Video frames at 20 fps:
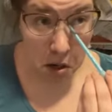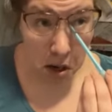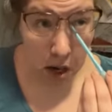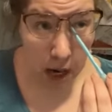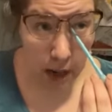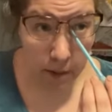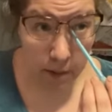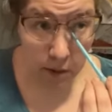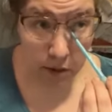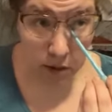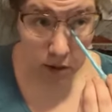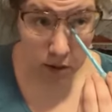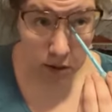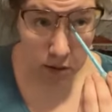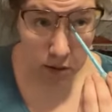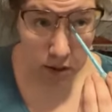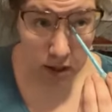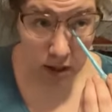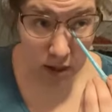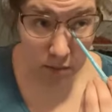I'm
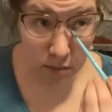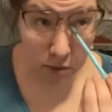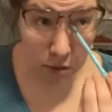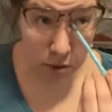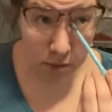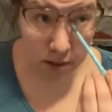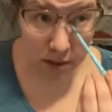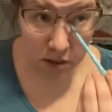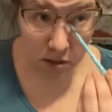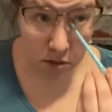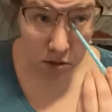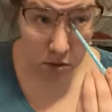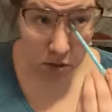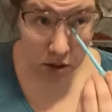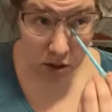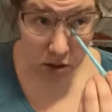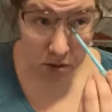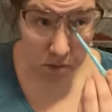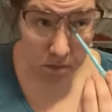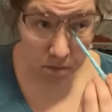also a tumbler
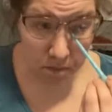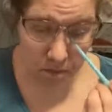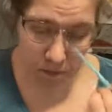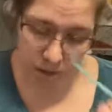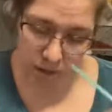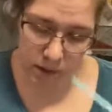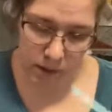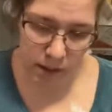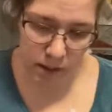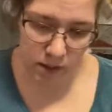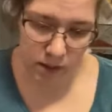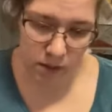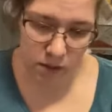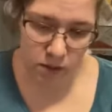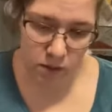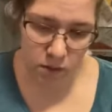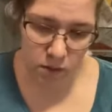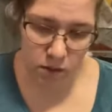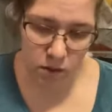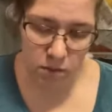mentor in
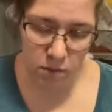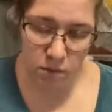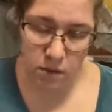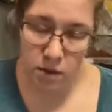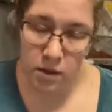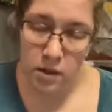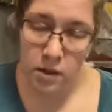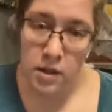this group.